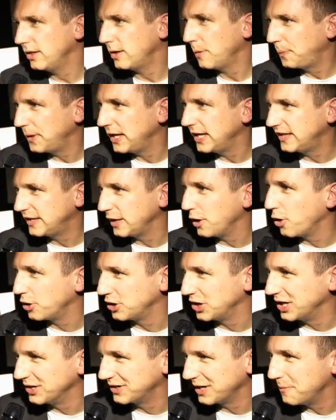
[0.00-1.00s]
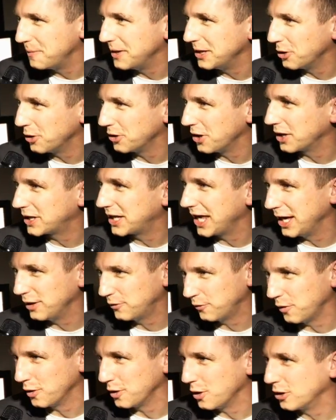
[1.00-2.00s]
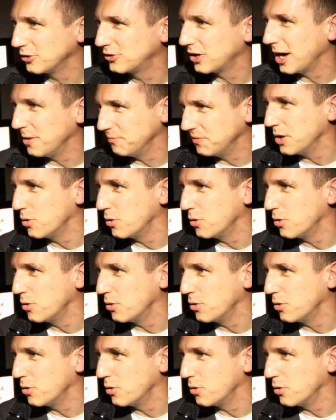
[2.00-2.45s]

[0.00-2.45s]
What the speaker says: The PC audience have been on our case for a long time.